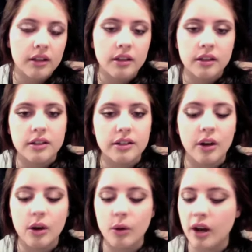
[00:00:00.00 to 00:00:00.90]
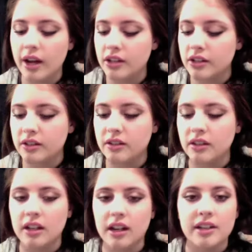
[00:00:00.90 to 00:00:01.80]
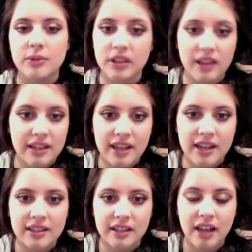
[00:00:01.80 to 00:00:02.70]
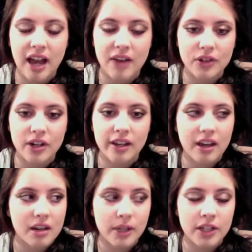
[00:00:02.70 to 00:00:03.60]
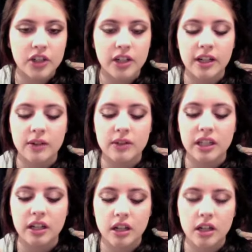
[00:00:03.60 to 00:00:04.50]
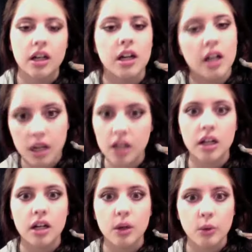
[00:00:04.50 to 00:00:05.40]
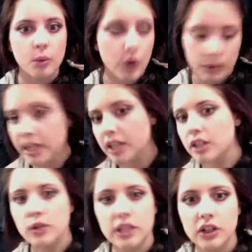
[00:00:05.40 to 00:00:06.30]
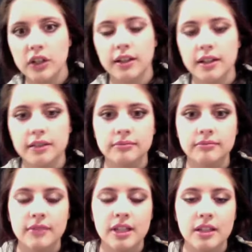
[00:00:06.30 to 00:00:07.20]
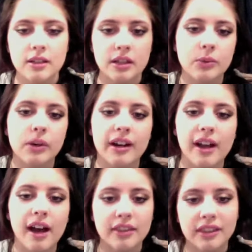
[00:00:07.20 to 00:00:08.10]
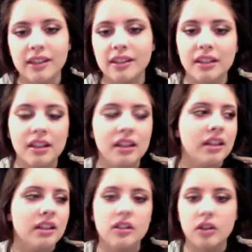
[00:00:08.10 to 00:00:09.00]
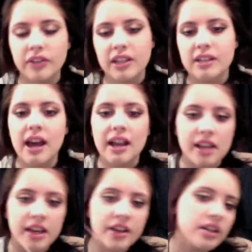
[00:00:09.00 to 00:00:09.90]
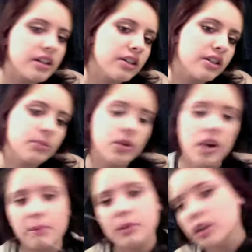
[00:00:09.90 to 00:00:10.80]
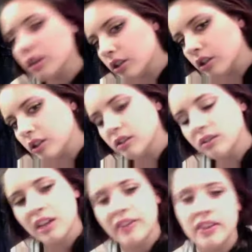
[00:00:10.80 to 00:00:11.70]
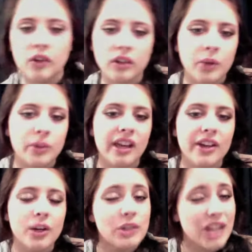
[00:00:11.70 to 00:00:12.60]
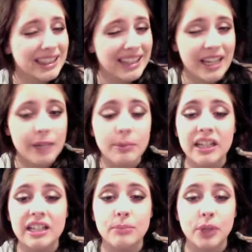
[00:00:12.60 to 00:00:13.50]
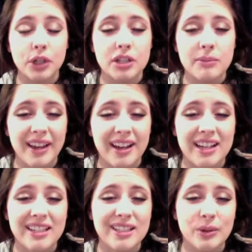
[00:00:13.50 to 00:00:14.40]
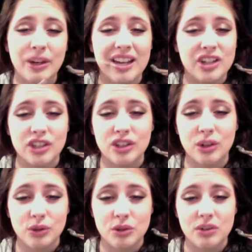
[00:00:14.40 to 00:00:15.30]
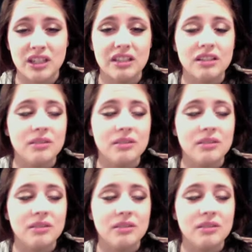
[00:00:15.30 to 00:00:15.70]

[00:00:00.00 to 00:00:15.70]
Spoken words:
So I didn't realize that until after I got a bunch, and I was like, what am I going to use these all on? So that's where I got the, VS highlighter, primer, and then their liquid liner, which I like, but it burns my eyes, so I actually don't use it.